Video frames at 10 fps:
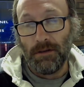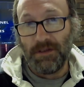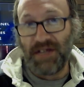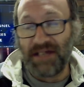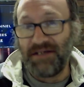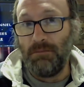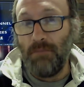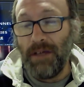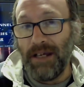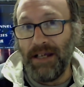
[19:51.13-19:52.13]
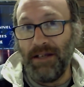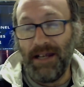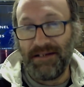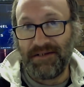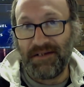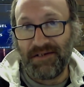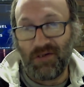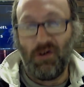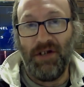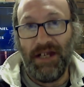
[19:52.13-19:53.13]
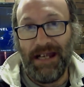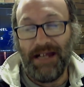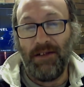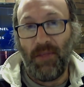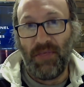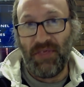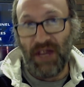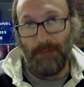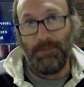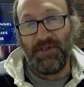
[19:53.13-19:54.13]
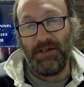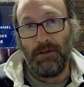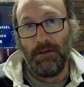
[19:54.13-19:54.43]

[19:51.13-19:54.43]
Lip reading: doesn't mean it's designed to get thumped.